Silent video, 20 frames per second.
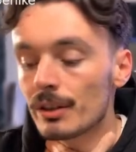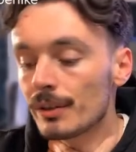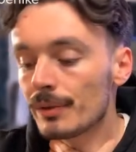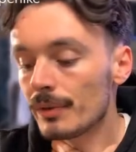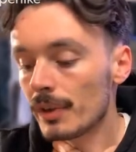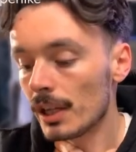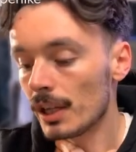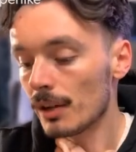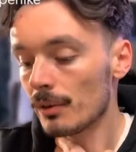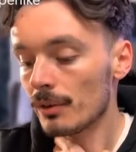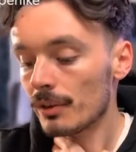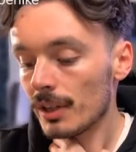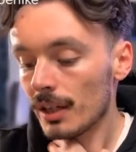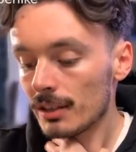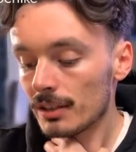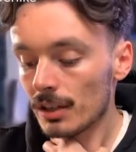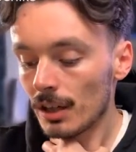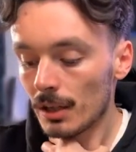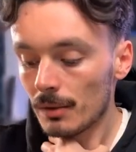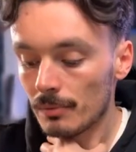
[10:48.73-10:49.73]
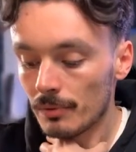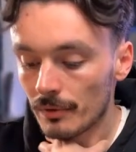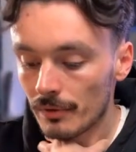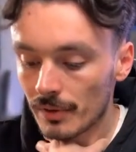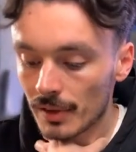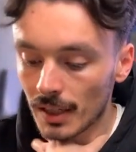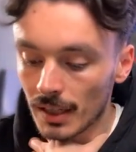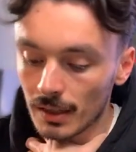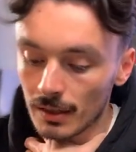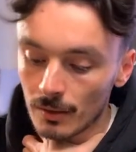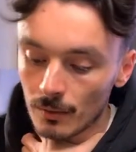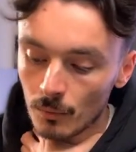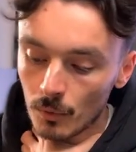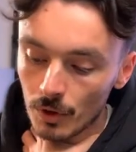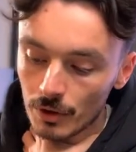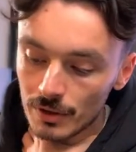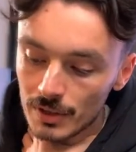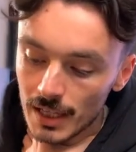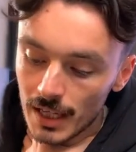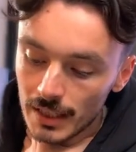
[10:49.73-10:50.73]
a video on that type of thing
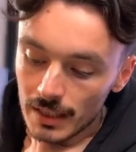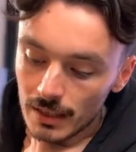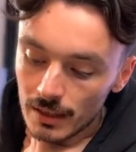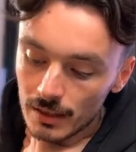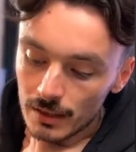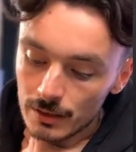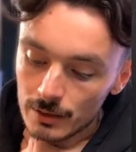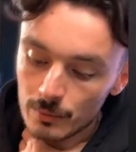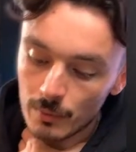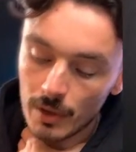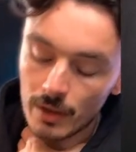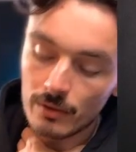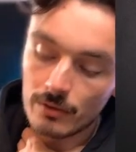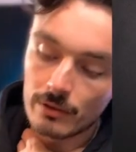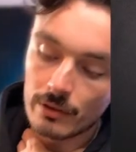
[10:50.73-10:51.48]
one day as well,